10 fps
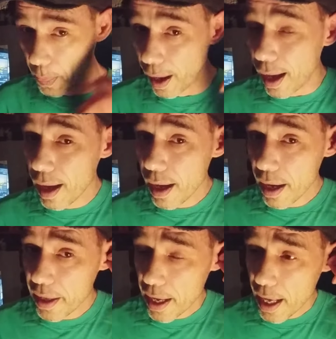
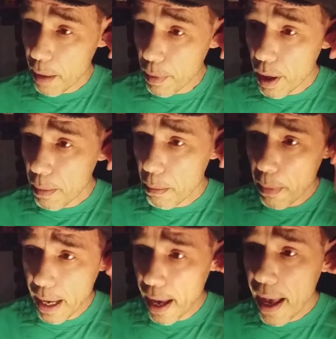I am a
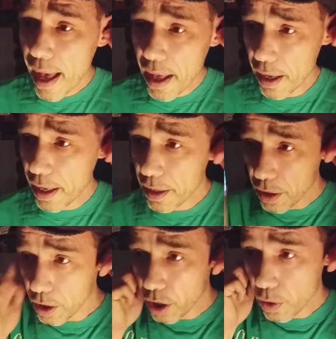man
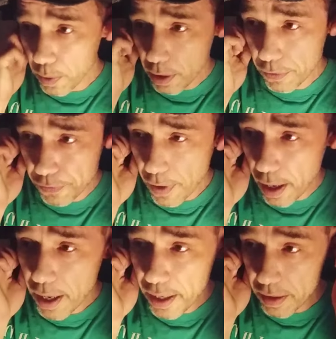who will
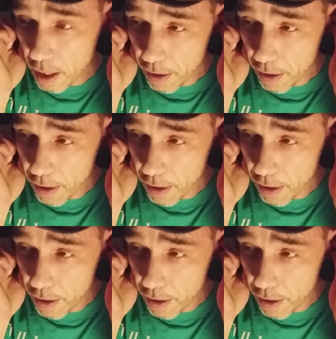fight